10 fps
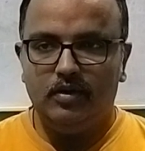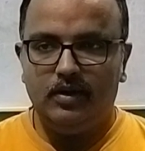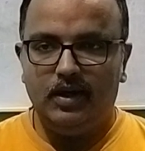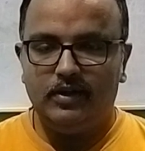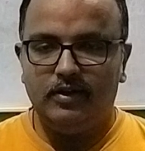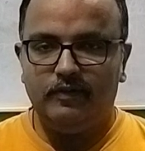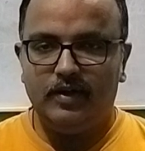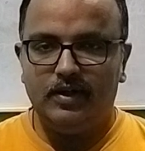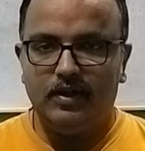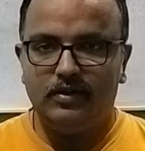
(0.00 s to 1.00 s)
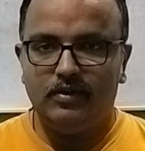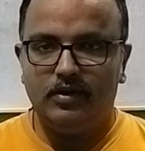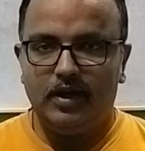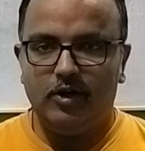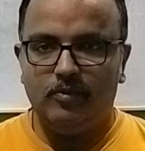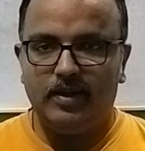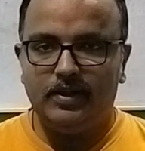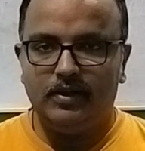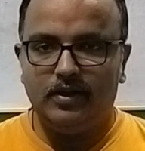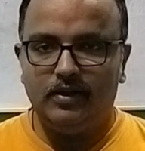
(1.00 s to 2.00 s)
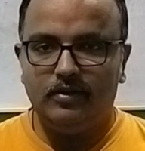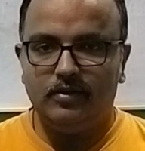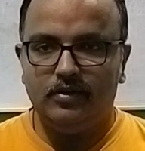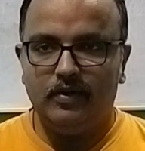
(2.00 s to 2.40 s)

classified as aromatic rings.